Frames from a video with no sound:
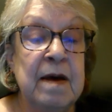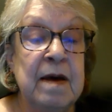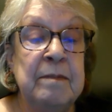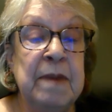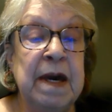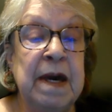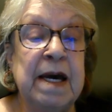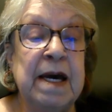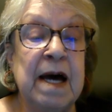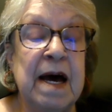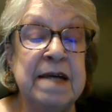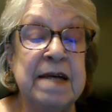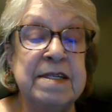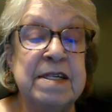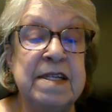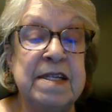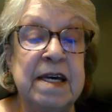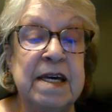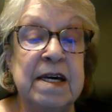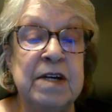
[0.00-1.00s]
because
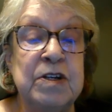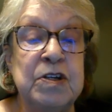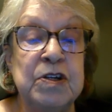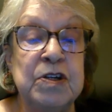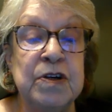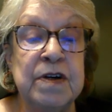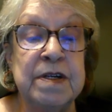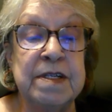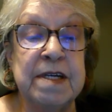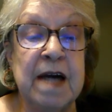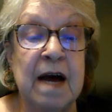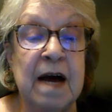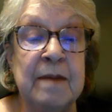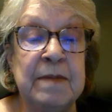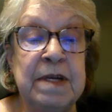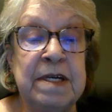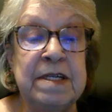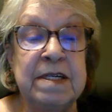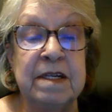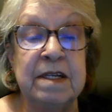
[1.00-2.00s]
the insurance companies
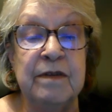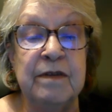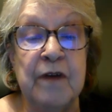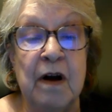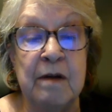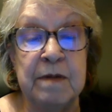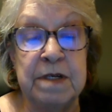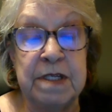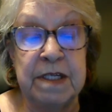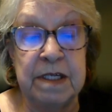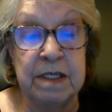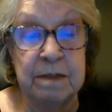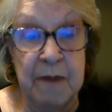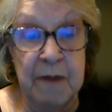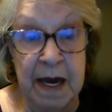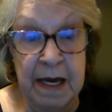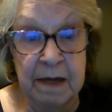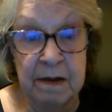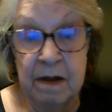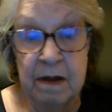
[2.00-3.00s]
and the pharmacies
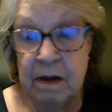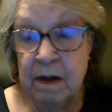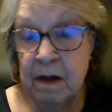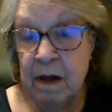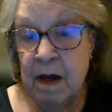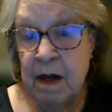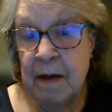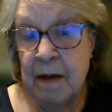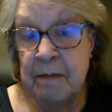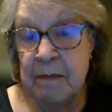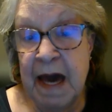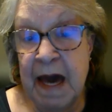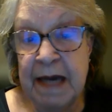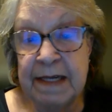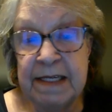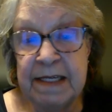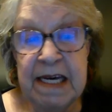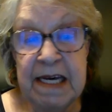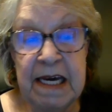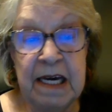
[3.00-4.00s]
make
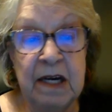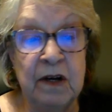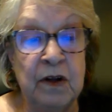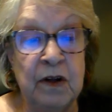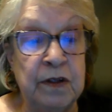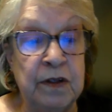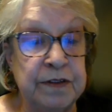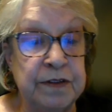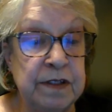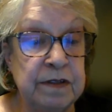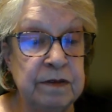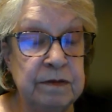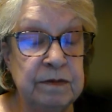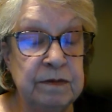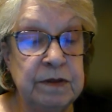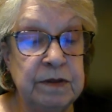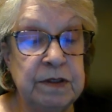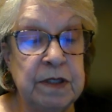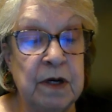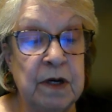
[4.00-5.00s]
make deals.
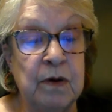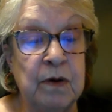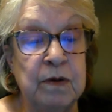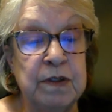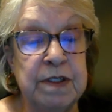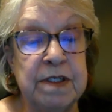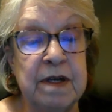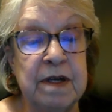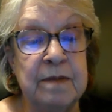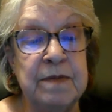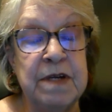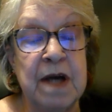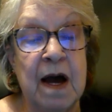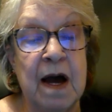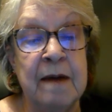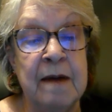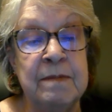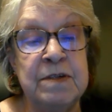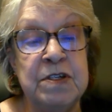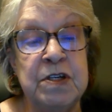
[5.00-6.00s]
So
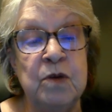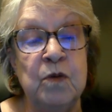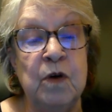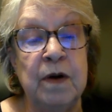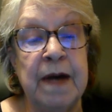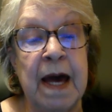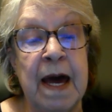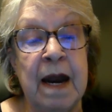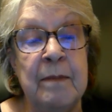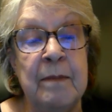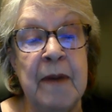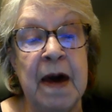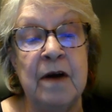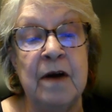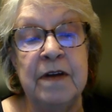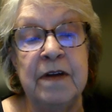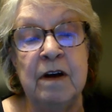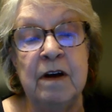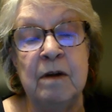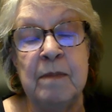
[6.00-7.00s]
sometimes you will get a better
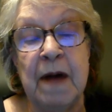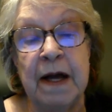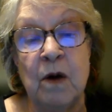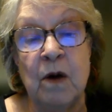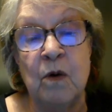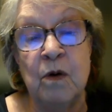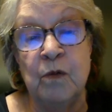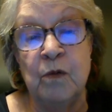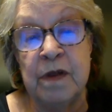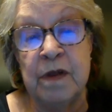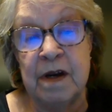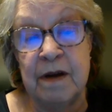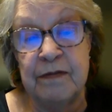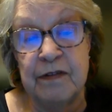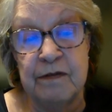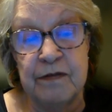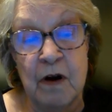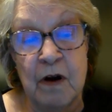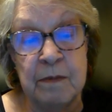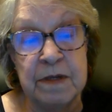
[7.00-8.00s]
deal by going with a different
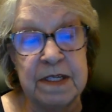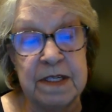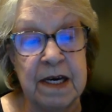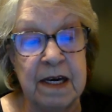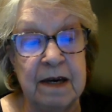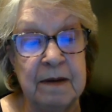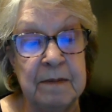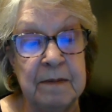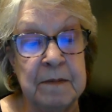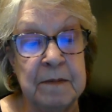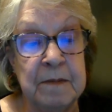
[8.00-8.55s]
pharmacy.